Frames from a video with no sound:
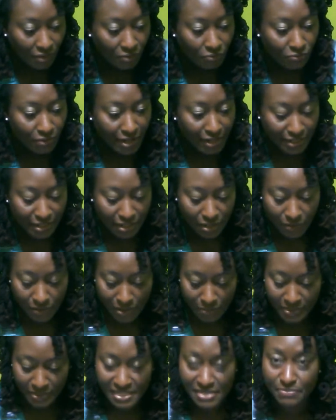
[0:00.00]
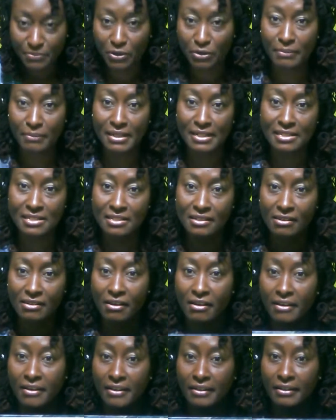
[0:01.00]
Right now I'm experimenting
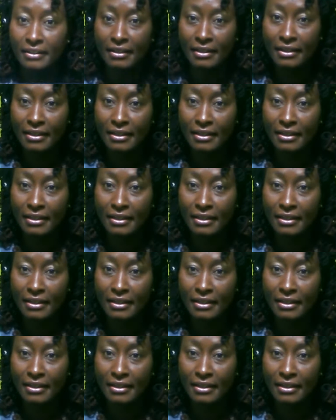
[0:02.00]
on